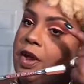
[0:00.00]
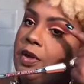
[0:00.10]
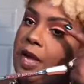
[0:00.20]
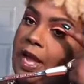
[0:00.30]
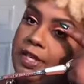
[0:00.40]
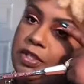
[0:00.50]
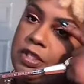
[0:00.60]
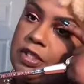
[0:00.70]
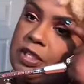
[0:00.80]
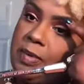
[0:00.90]
Okay, as you
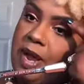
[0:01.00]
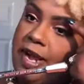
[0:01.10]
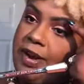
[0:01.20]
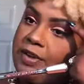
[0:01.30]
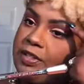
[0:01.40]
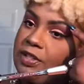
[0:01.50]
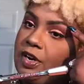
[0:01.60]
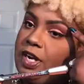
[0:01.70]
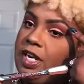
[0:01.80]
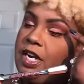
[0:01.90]
can see, my hairs are
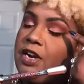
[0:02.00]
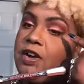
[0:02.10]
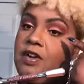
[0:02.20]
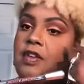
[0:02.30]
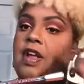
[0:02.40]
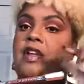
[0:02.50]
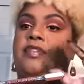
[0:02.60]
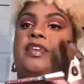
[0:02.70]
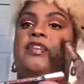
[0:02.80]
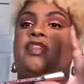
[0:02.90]
in here.
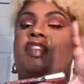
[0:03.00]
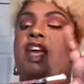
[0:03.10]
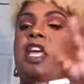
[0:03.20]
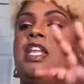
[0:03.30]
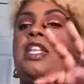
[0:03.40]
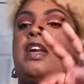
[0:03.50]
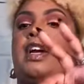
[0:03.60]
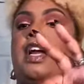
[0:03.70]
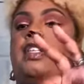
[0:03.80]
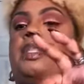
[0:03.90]
They're thin, they're
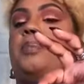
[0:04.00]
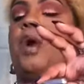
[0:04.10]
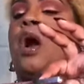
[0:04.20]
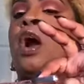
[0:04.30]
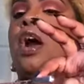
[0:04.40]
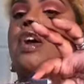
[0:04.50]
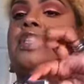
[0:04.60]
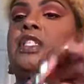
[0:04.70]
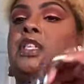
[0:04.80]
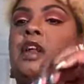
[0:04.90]
kind of
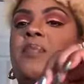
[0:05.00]
sparse, and